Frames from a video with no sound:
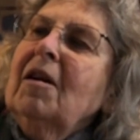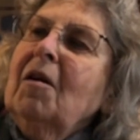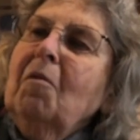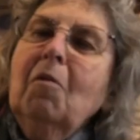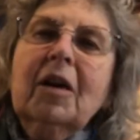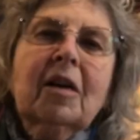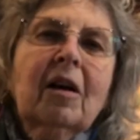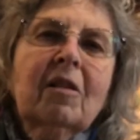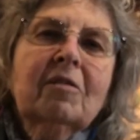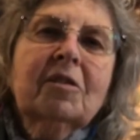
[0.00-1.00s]
What
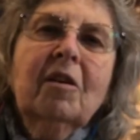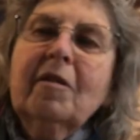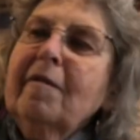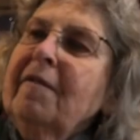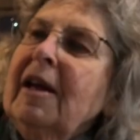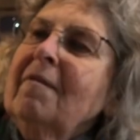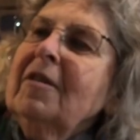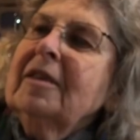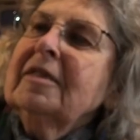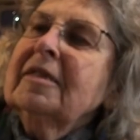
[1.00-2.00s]
colors are your
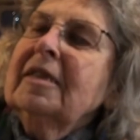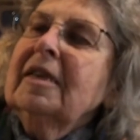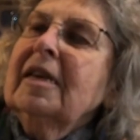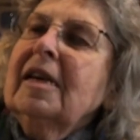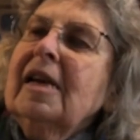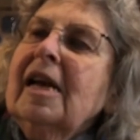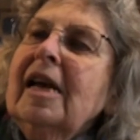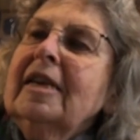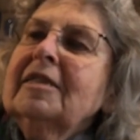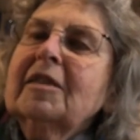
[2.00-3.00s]
favorites?
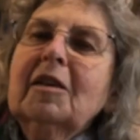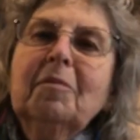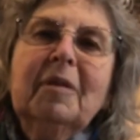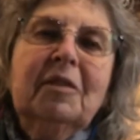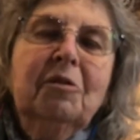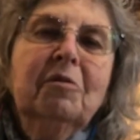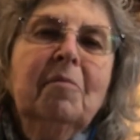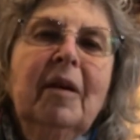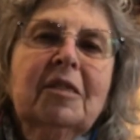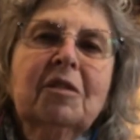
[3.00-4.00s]
Is it going to be
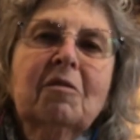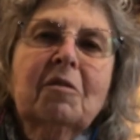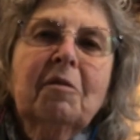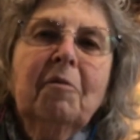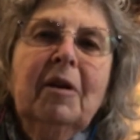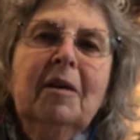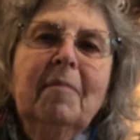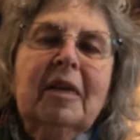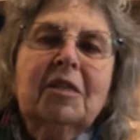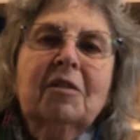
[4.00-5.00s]
two-dimensional or
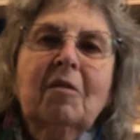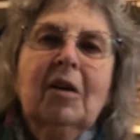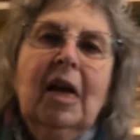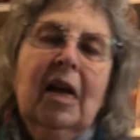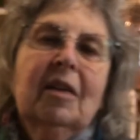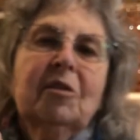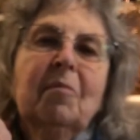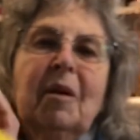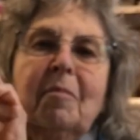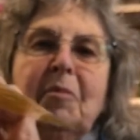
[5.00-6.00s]
three-dimensional?
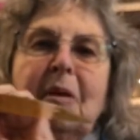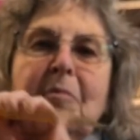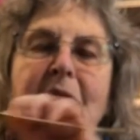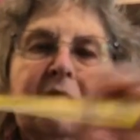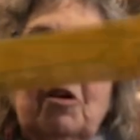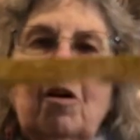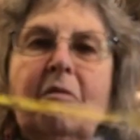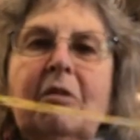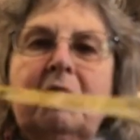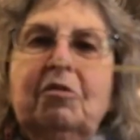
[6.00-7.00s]
Sometimes people start
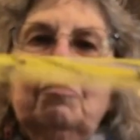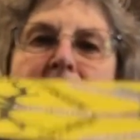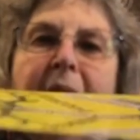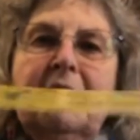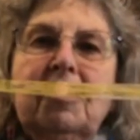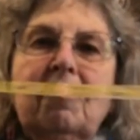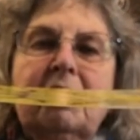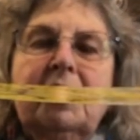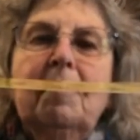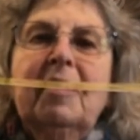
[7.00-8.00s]
with two-dimensional,
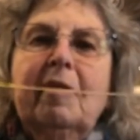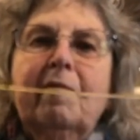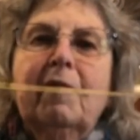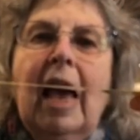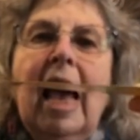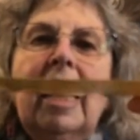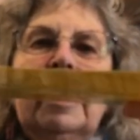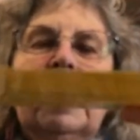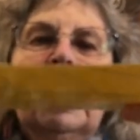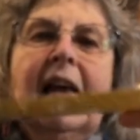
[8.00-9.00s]
something flat,
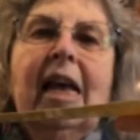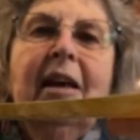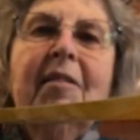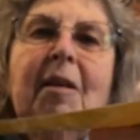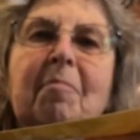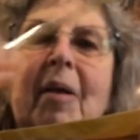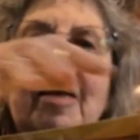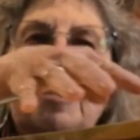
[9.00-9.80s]
and they paint